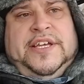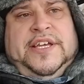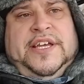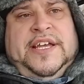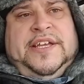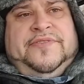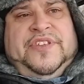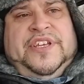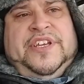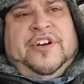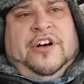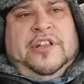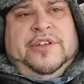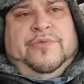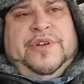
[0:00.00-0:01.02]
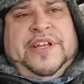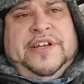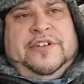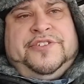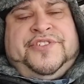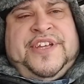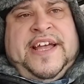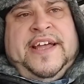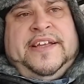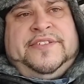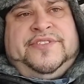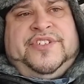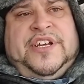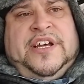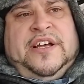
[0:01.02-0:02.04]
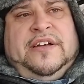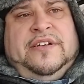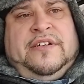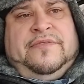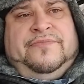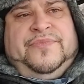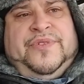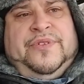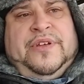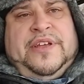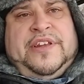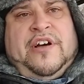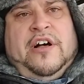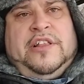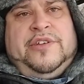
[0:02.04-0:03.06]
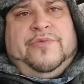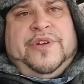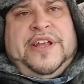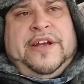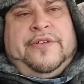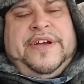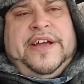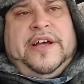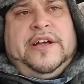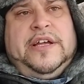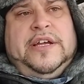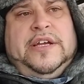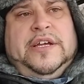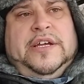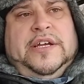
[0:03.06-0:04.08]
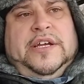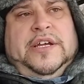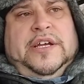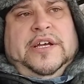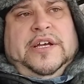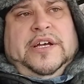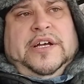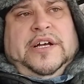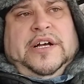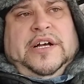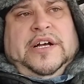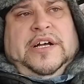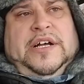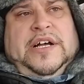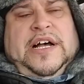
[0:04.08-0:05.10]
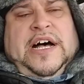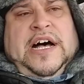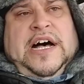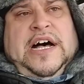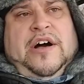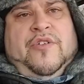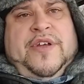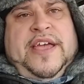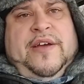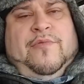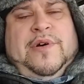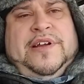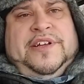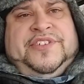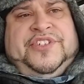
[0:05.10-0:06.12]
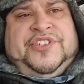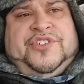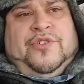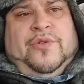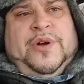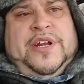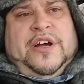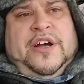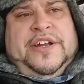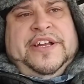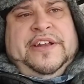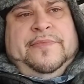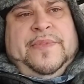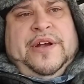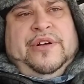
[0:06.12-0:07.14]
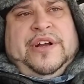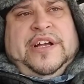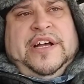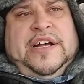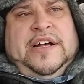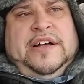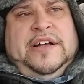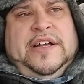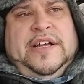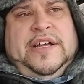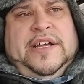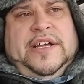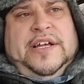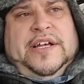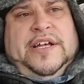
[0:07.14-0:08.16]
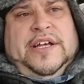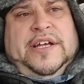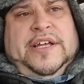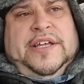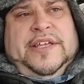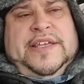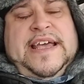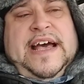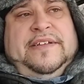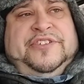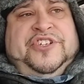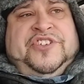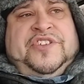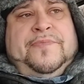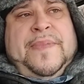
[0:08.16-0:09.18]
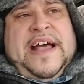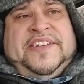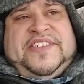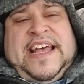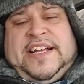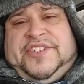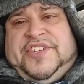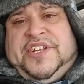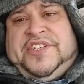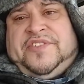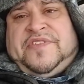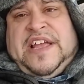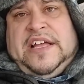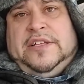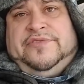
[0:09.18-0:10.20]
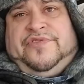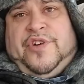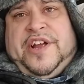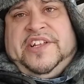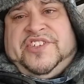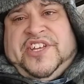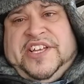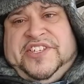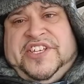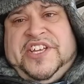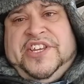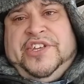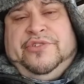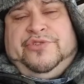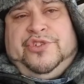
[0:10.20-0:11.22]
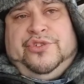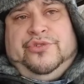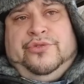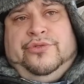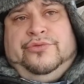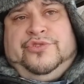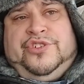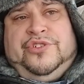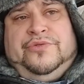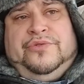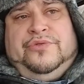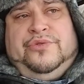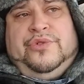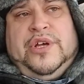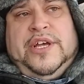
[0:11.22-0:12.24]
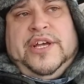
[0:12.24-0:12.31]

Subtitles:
in the Hollywood Hills and in Hollywood area. Okay, what else is going on in America? Yeah, just a mass exodus of Californians continue to